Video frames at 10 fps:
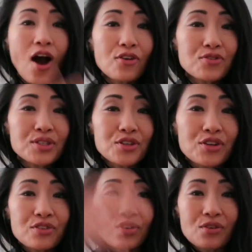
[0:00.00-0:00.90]
on
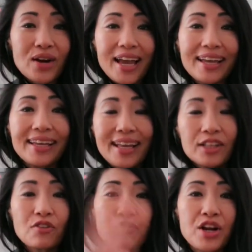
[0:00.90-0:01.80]
reserve, right,
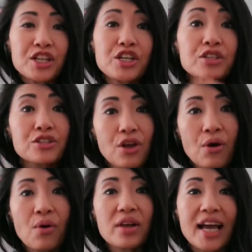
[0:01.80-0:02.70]
in the fridge so